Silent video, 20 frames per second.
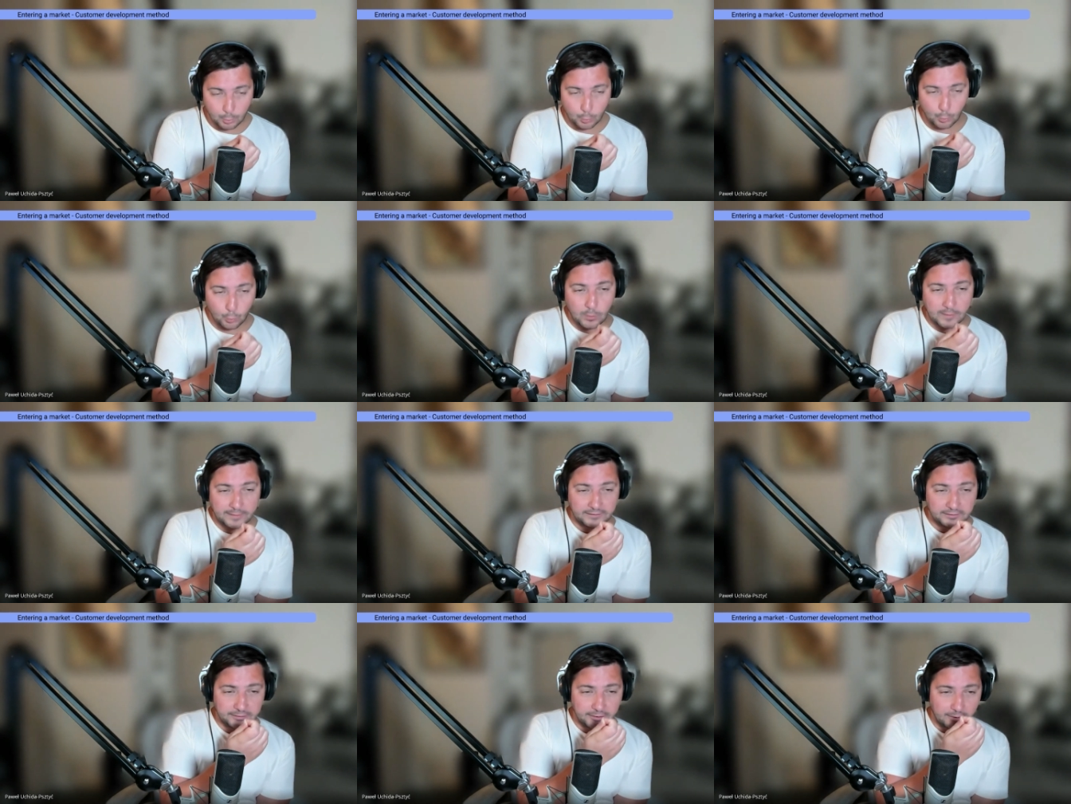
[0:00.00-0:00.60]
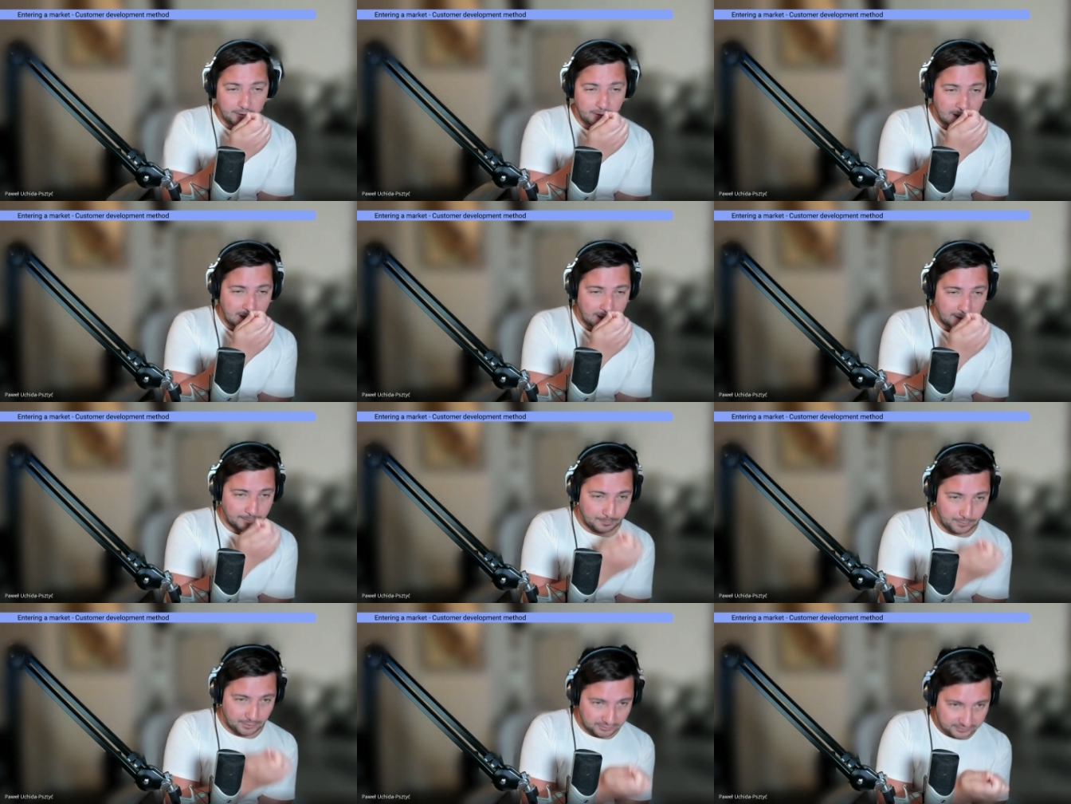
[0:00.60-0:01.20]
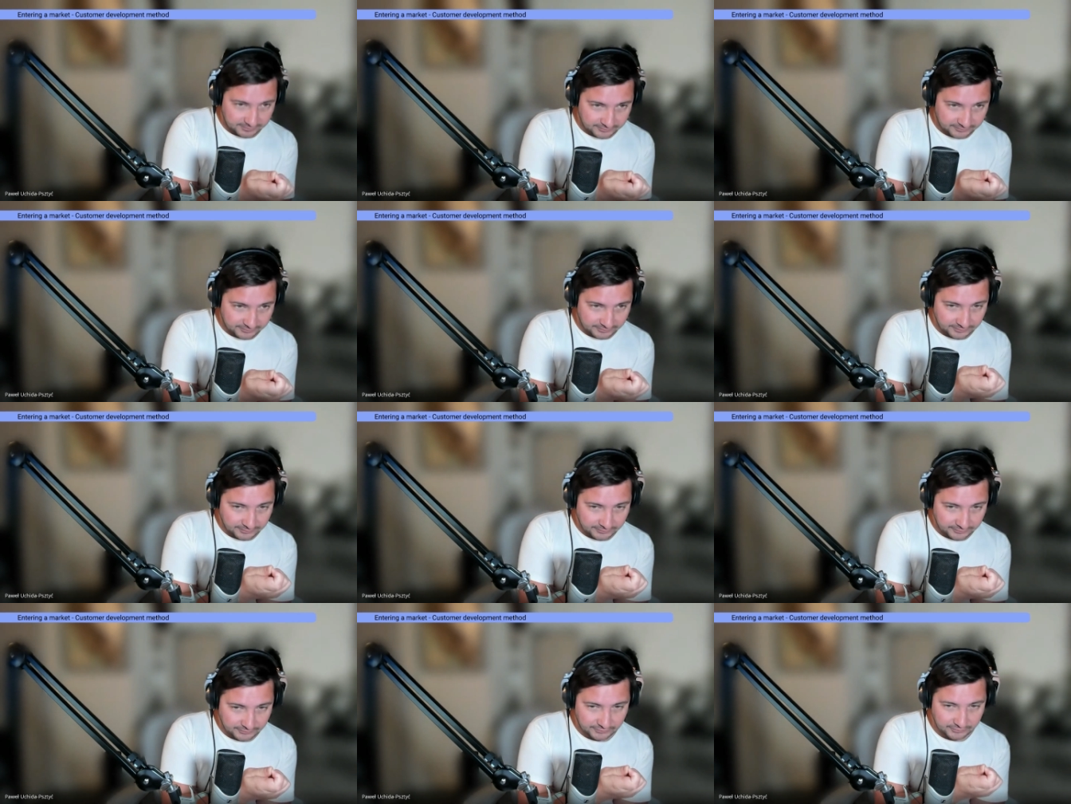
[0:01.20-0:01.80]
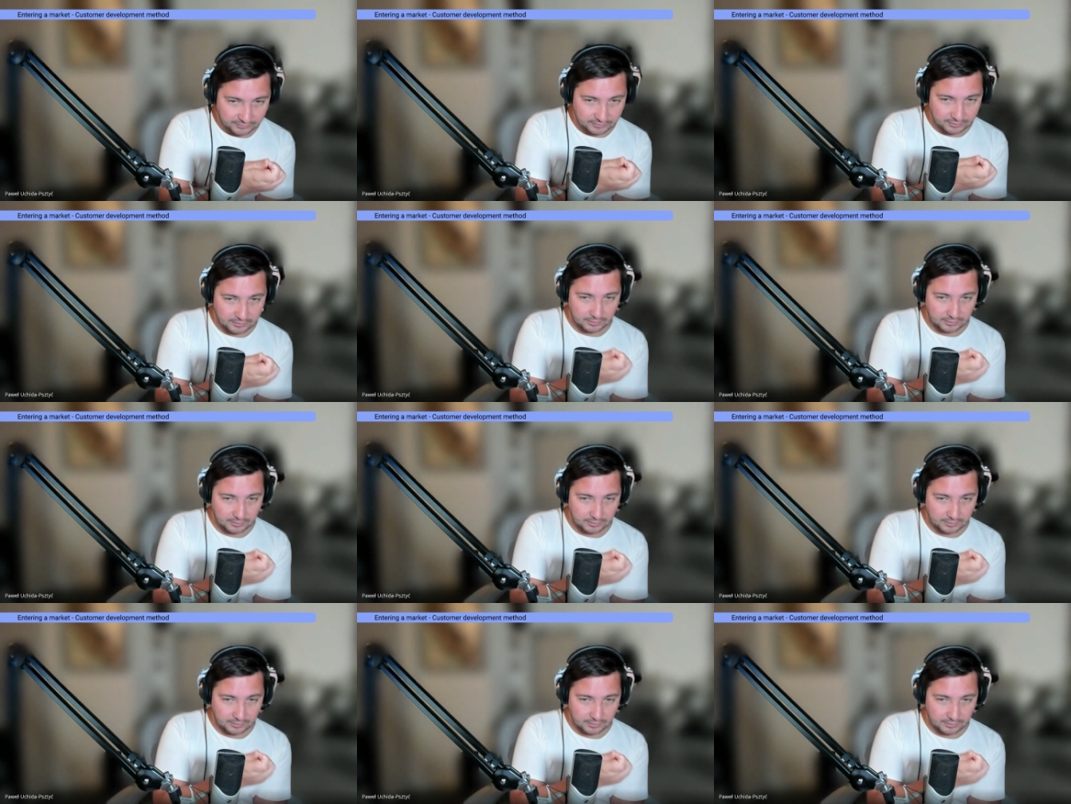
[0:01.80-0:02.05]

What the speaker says: whether your hypothesis